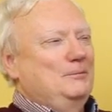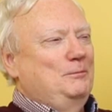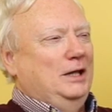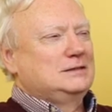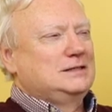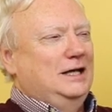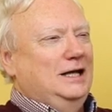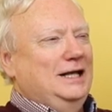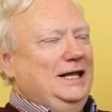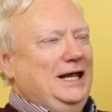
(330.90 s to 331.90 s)
But
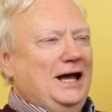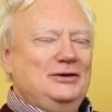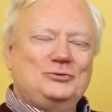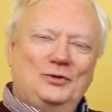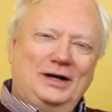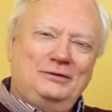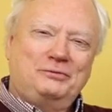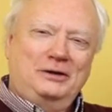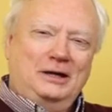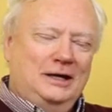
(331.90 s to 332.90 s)
he asked one
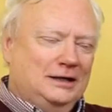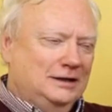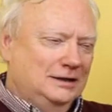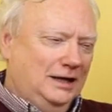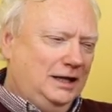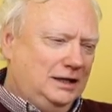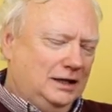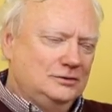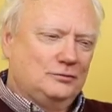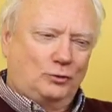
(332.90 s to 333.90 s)
of the
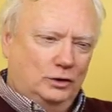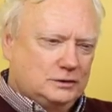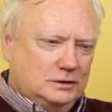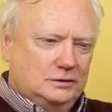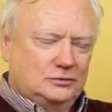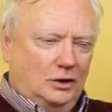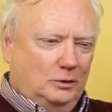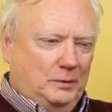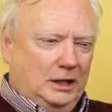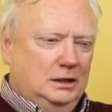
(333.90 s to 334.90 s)
Indians, of course this is
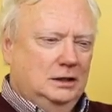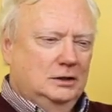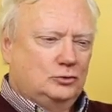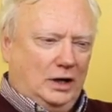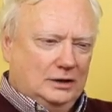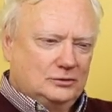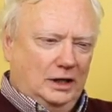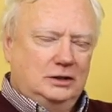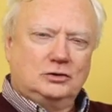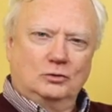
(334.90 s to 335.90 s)
all by
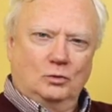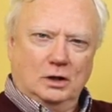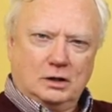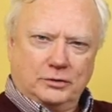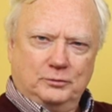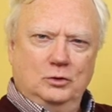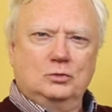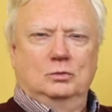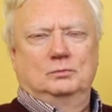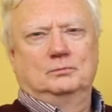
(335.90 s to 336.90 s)
translation work
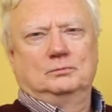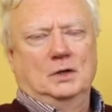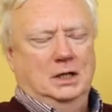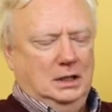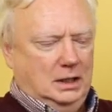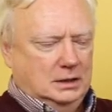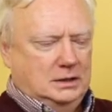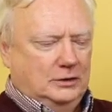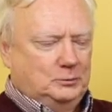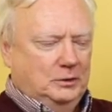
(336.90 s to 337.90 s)
through
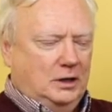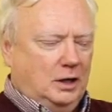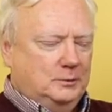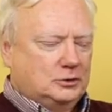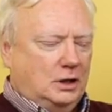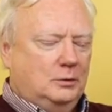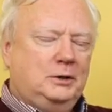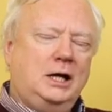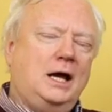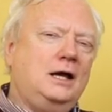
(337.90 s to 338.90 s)
Desmond Derbyshire,
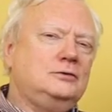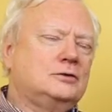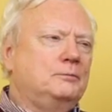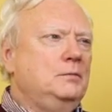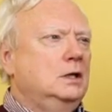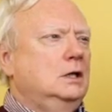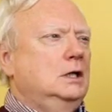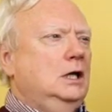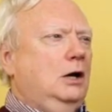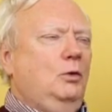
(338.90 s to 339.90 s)
but he asked him,
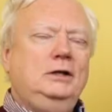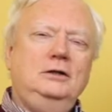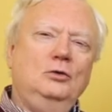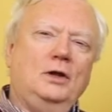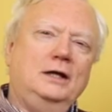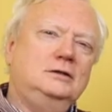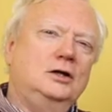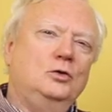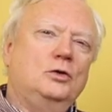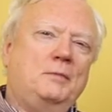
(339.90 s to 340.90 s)
"What do you like
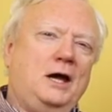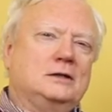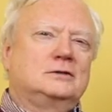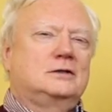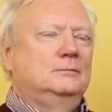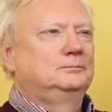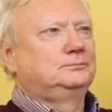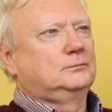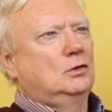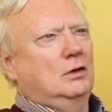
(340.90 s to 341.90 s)
to do the best?
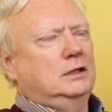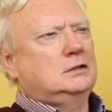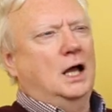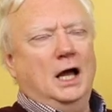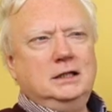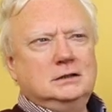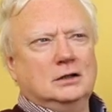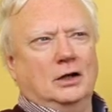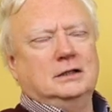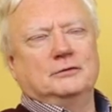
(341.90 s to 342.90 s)
You like to hunt?
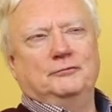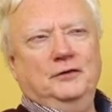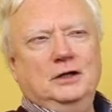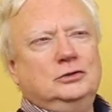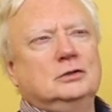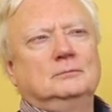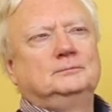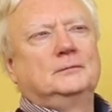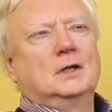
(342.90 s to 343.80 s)
You like to fish?"